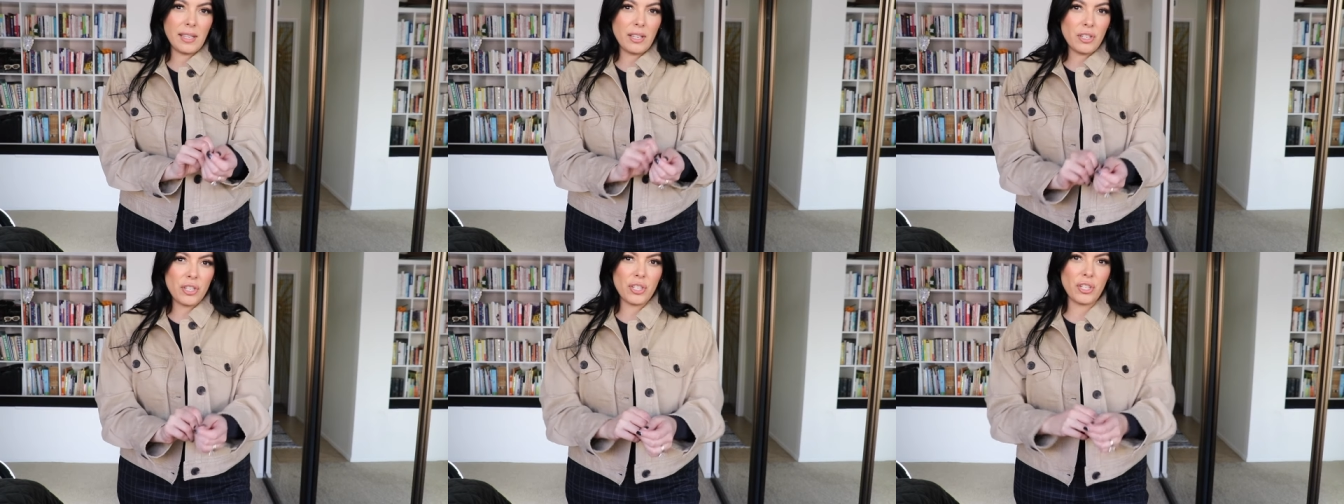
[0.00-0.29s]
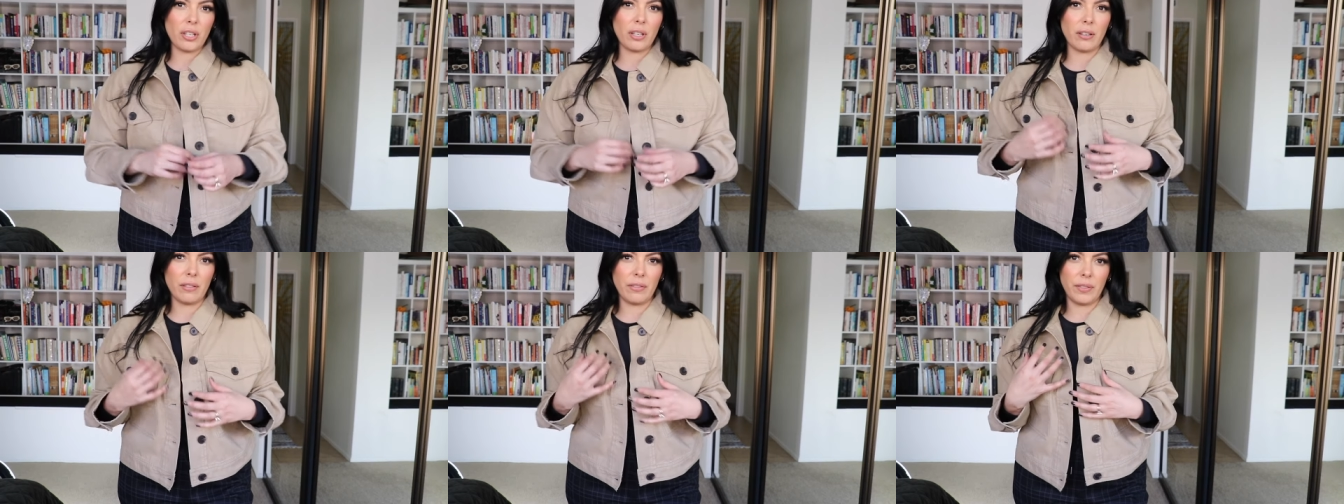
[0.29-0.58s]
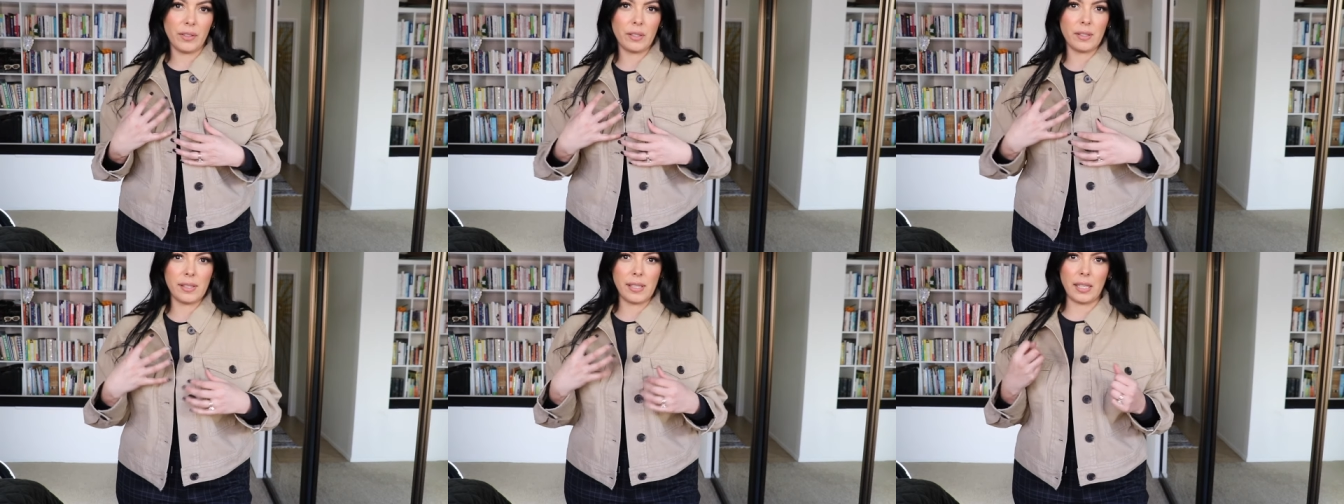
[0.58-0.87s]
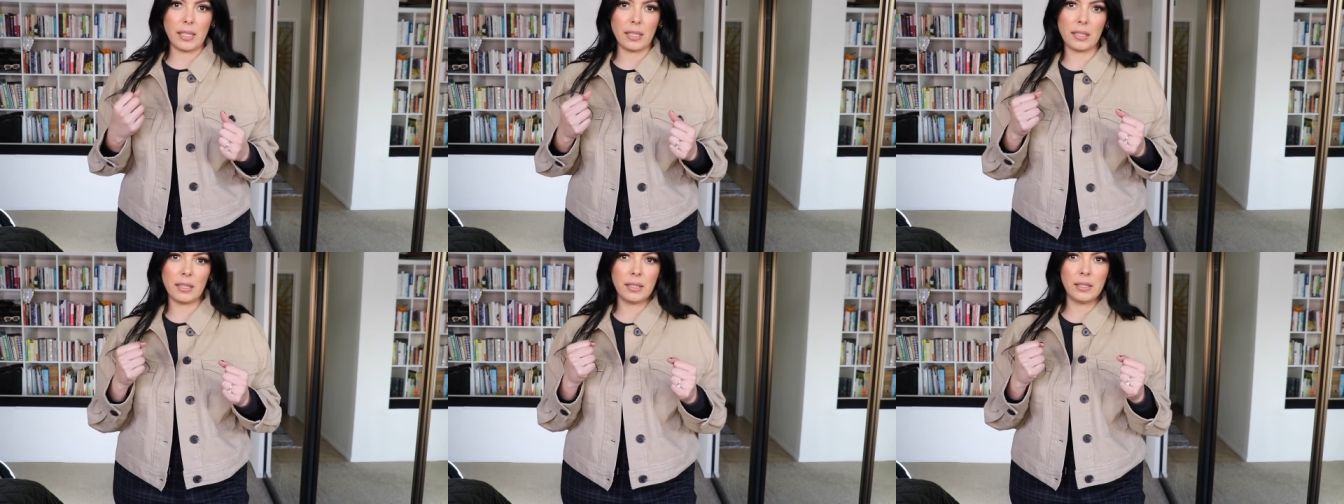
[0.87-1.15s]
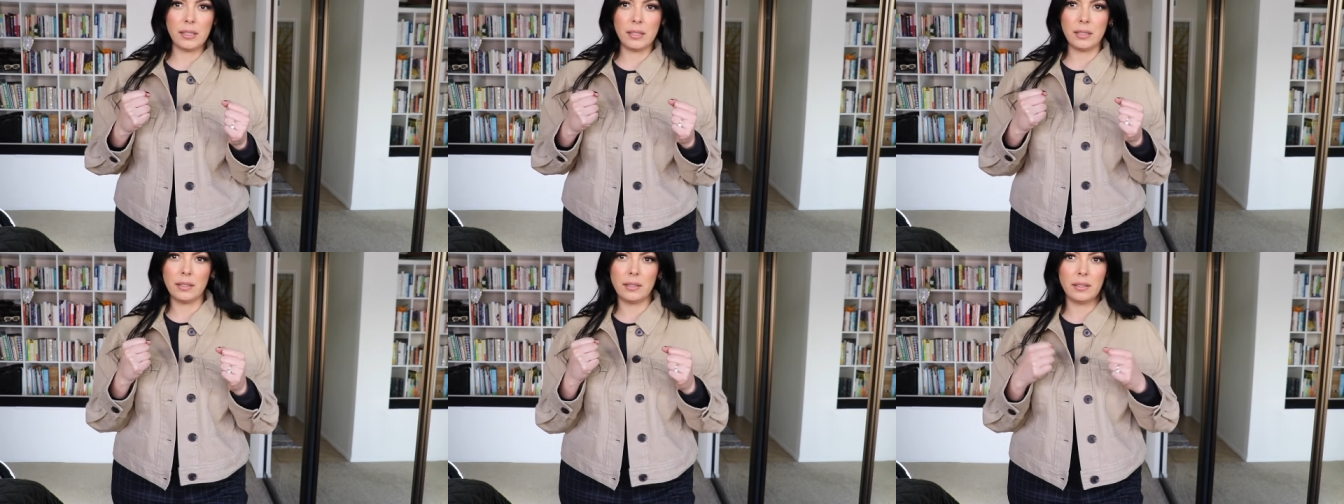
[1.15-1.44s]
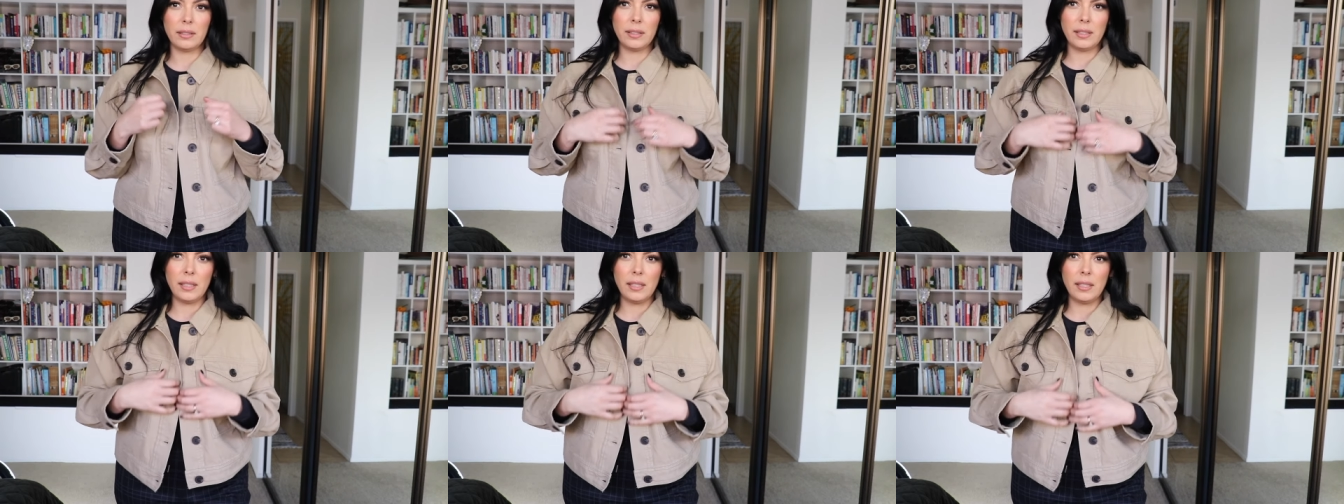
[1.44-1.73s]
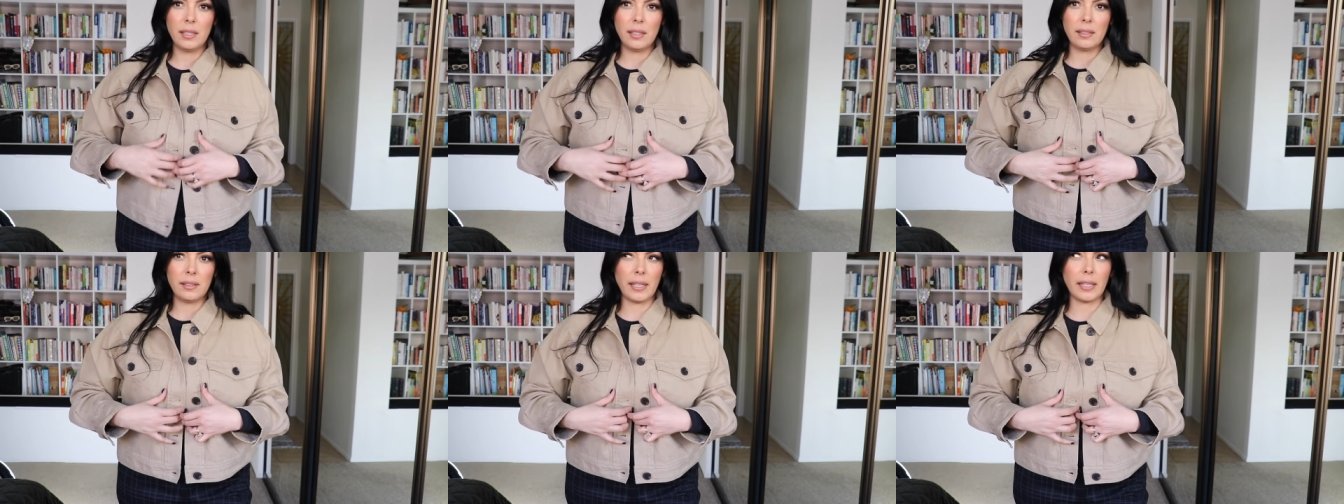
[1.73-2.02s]
shirt feels like
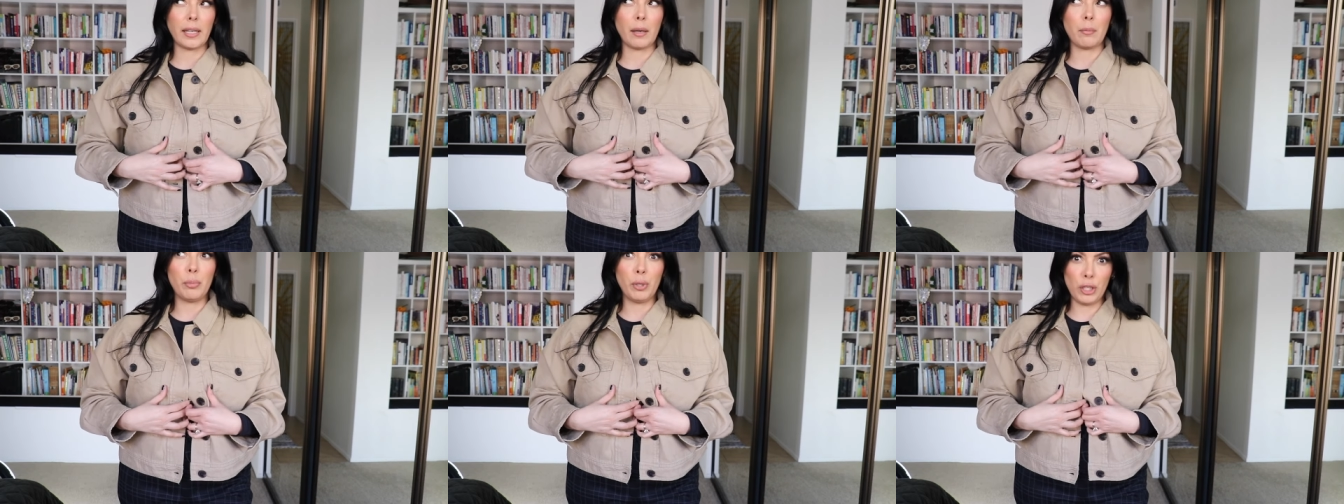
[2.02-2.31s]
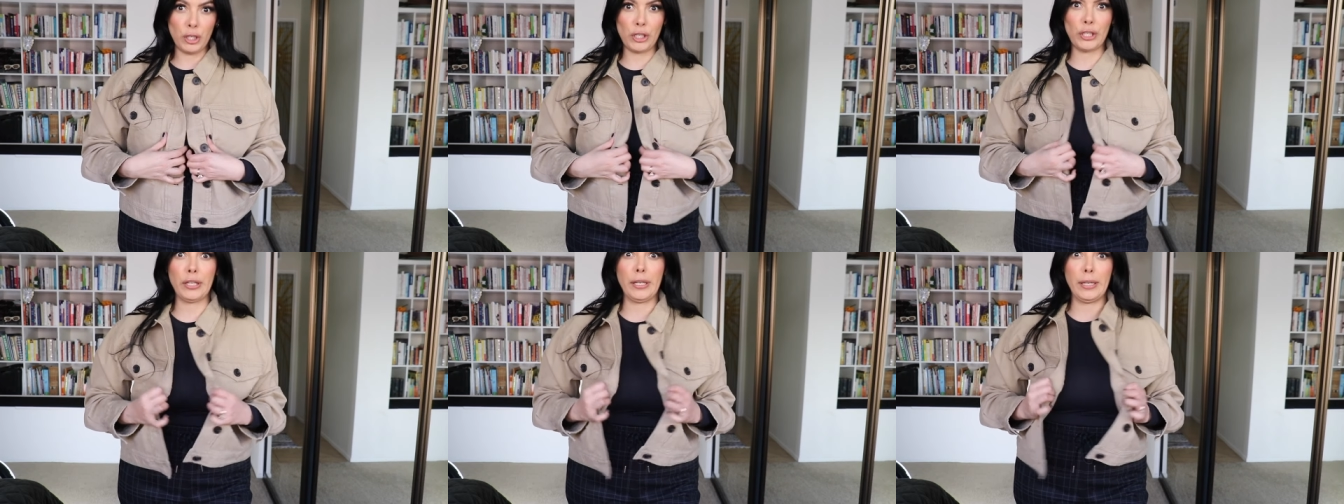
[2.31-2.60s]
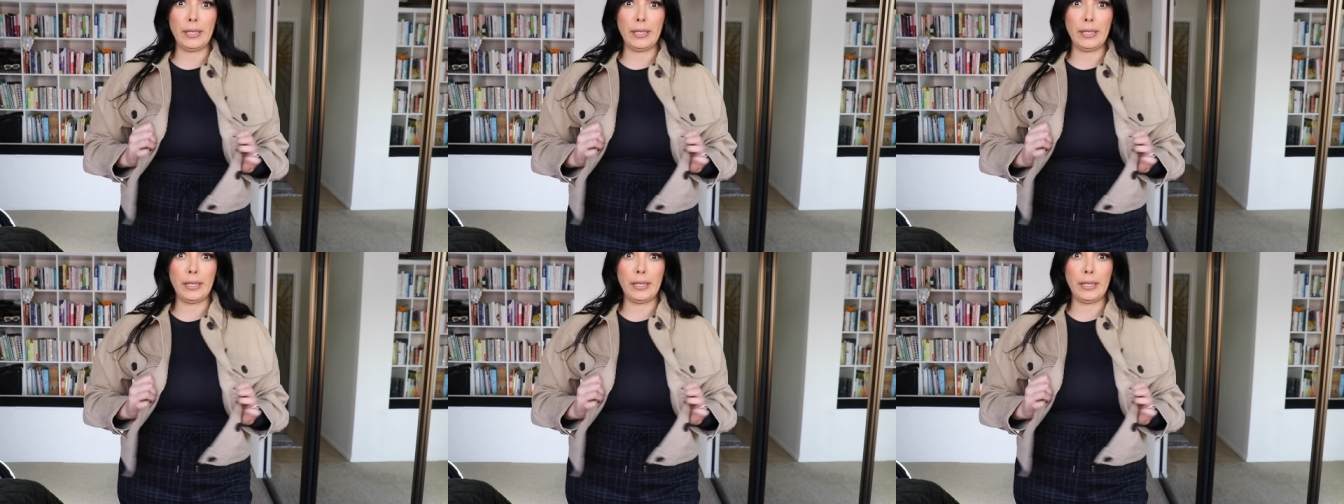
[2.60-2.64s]
I'm pushing